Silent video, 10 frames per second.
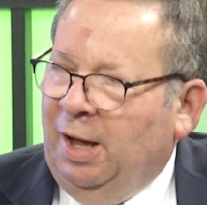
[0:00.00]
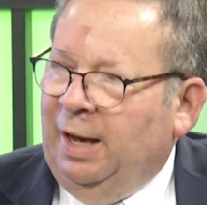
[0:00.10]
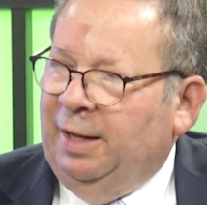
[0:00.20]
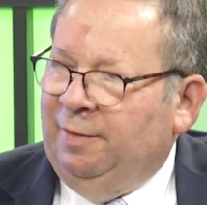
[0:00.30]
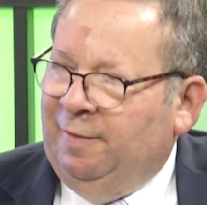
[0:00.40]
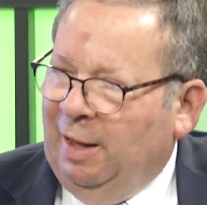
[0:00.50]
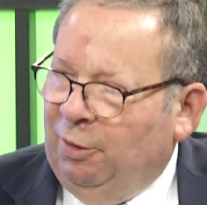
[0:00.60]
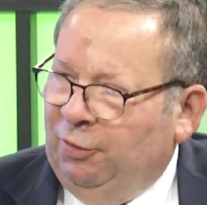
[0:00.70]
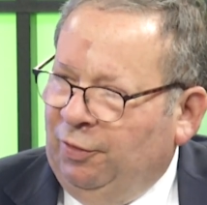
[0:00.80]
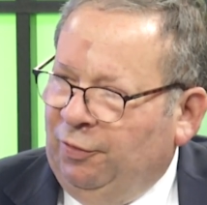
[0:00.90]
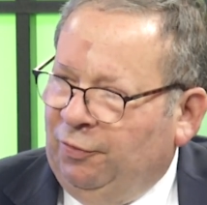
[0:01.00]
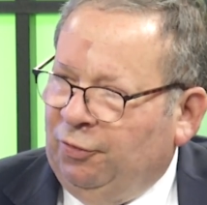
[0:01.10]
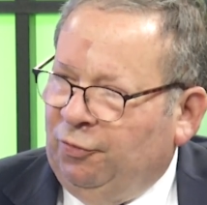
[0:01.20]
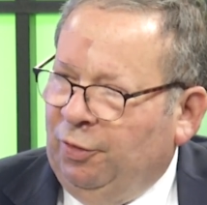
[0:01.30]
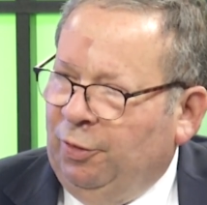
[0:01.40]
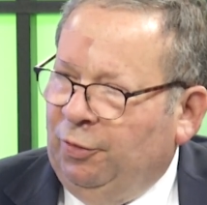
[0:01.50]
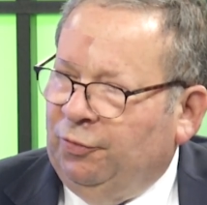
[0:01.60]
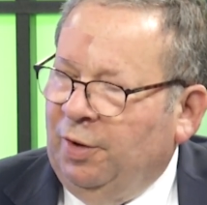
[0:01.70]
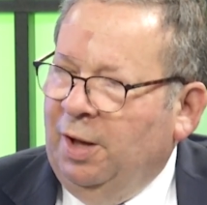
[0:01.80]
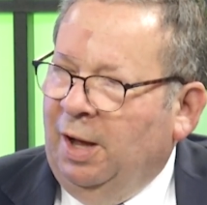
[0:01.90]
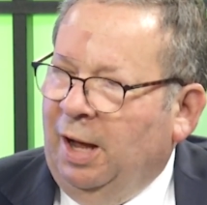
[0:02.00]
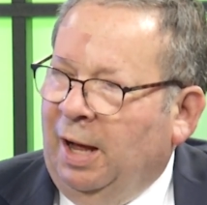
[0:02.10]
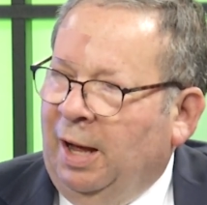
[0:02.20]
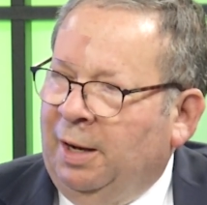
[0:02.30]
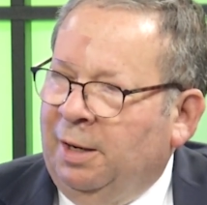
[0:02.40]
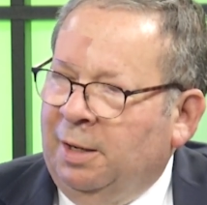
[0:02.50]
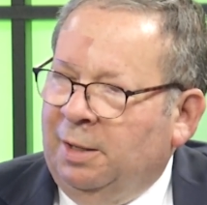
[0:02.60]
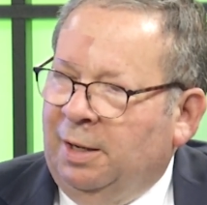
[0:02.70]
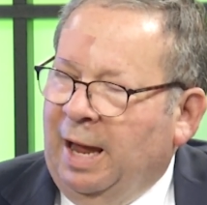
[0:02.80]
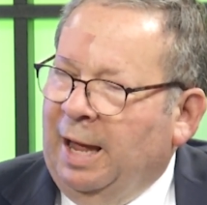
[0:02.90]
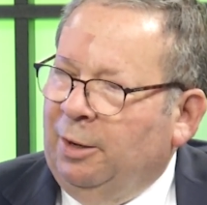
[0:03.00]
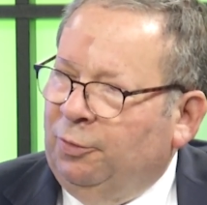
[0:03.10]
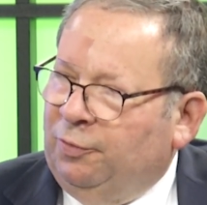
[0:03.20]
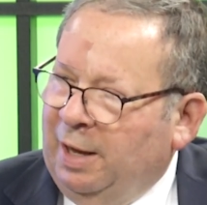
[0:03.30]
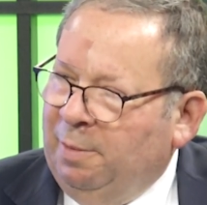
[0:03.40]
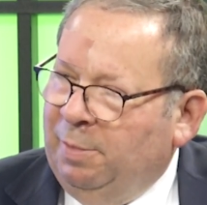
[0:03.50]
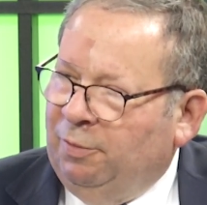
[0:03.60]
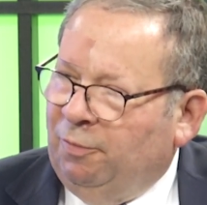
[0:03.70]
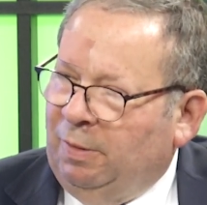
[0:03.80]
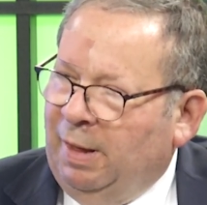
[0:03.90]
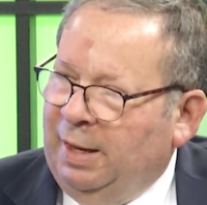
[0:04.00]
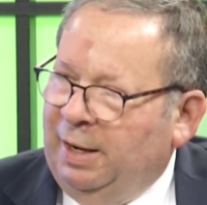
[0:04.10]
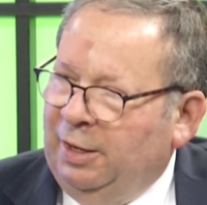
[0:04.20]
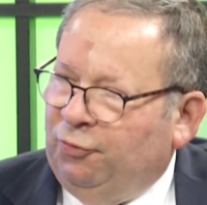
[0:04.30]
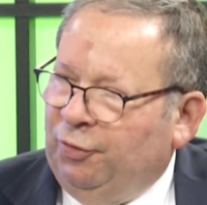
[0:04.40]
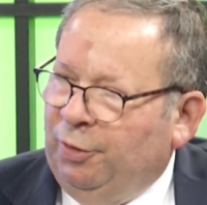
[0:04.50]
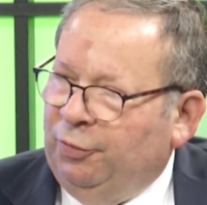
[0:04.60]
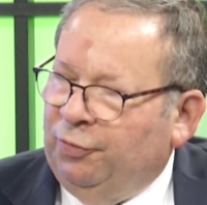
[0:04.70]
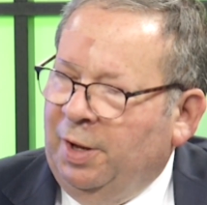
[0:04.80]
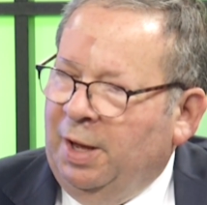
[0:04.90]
on intelligence issues, on entertainment-related issues,